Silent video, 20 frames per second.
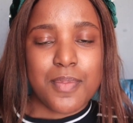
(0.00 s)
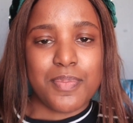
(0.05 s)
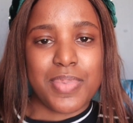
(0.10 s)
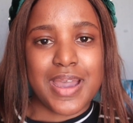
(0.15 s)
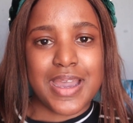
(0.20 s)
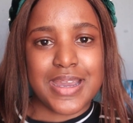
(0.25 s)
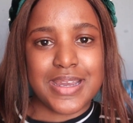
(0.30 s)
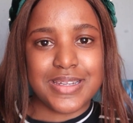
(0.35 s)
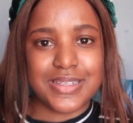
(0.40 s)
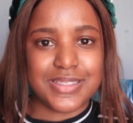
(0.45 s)

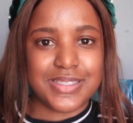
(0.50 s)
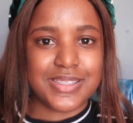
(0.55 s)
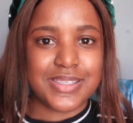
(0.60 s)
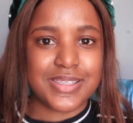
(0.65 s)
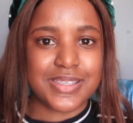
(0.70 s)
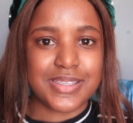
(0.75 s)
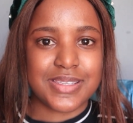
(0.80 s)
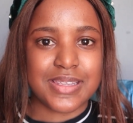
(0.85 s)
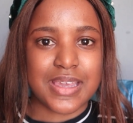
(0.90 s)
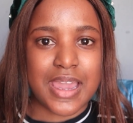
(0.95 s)

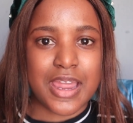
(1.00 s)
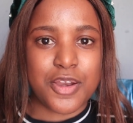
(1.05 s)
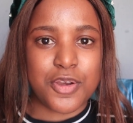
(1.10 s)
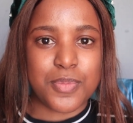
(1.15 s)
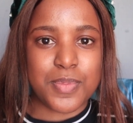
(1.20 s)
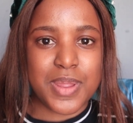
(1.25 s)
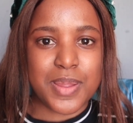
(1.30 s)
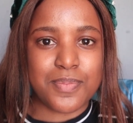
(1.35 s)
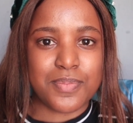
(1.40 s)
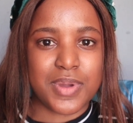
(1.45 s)
But I
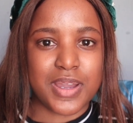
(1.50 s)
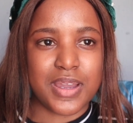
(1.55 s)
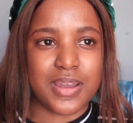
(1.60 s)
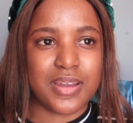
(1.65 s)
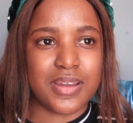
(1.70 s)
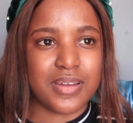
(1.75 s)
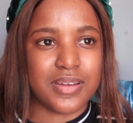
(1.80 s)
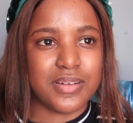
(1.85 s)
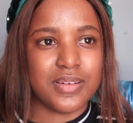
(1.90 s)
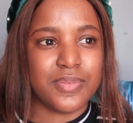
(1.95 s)

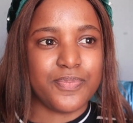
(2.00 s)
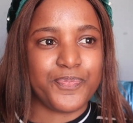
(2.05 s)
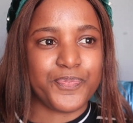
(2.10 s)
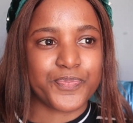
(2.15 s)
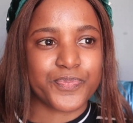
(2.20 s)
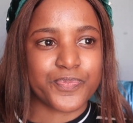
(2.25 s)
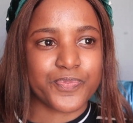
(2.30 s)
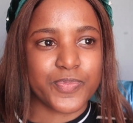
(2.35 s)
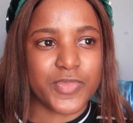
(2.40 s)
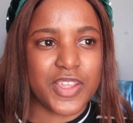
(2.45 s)
remember
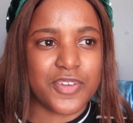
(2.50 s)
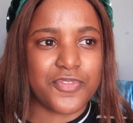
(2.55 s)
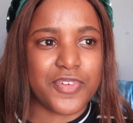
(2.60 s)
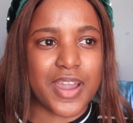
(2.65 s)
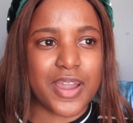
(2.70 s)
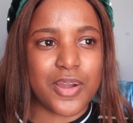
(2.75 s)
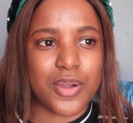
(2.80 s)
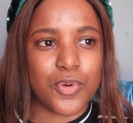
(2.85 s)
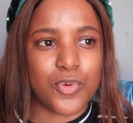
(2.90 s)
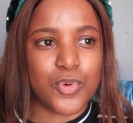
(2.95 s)
if
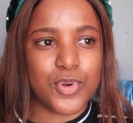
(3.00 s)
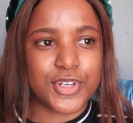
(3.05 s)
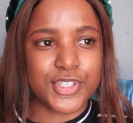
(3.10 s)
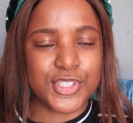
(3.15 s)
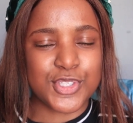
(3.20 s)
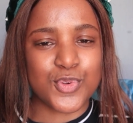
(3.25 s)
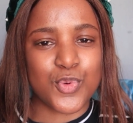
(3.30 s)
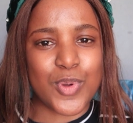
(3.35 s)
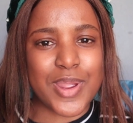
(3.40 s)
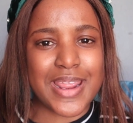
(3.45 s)
I were
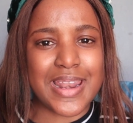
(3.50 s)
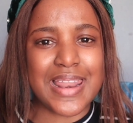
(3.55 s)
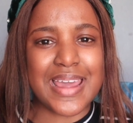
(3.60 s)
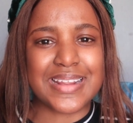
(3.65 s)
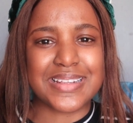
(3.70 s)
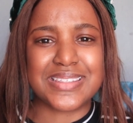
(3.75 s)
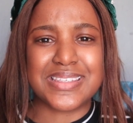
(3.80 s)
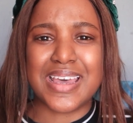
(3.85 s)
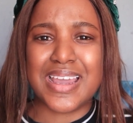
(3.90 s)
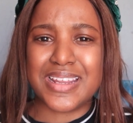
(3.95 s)
to wear
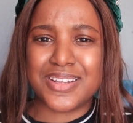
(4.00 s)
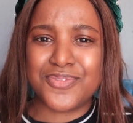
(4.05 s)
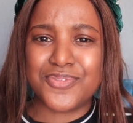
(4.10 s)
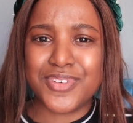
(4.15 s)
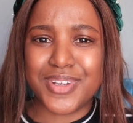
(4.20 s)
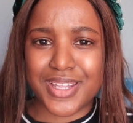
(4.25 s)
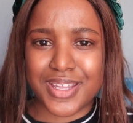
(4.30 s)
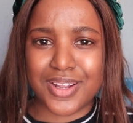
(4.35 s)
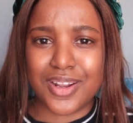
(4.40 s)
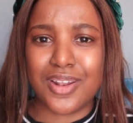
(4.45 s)
like tight
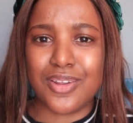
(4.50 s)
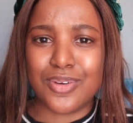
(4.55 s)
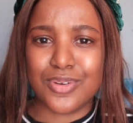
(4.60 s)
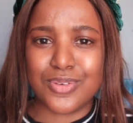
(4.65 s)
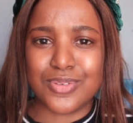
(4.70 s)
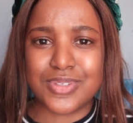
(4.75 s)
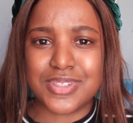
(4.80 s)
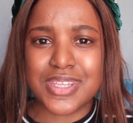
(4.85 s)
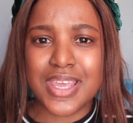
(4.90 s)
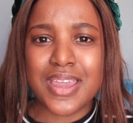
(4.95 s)
fitting
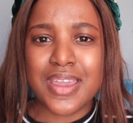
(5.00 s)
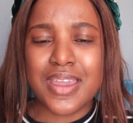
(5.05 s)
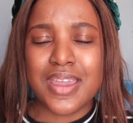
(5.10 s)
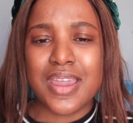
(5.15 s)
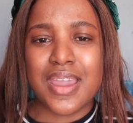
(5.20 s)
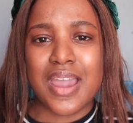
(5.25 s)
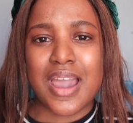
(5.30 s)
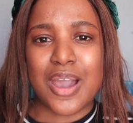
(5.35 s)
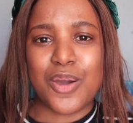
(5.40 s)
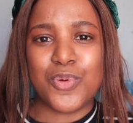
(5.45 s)
clothes,
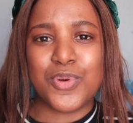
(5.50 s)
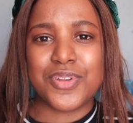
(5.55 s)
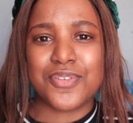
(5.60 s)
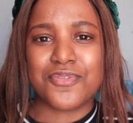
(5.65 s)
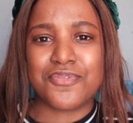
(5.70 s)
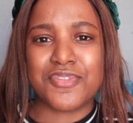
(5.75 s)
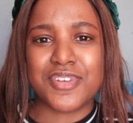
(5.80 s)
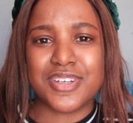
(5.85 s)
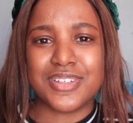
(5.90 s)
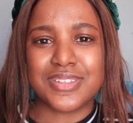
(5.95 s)
I
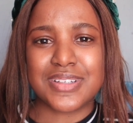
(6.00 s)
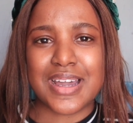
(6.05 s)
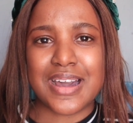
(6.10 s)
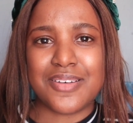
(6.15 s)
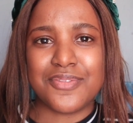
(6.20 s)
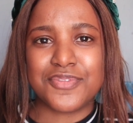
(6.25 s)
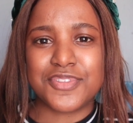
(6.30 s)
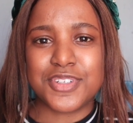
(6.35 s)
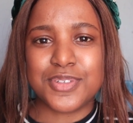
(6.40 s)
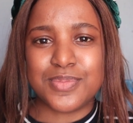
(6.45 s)
wouldn't feel
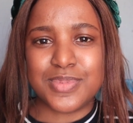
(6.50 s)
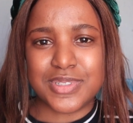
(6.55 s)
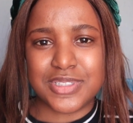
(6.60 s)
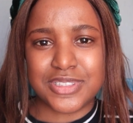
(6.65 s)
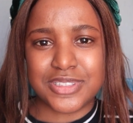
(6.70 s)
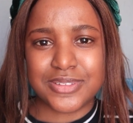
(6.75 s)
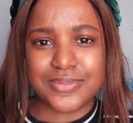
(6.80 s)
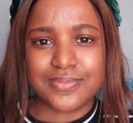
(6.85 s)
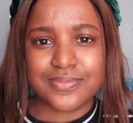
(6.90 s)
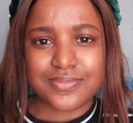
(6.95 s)

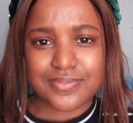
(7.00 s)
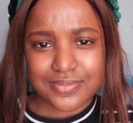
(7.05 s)
comfortable.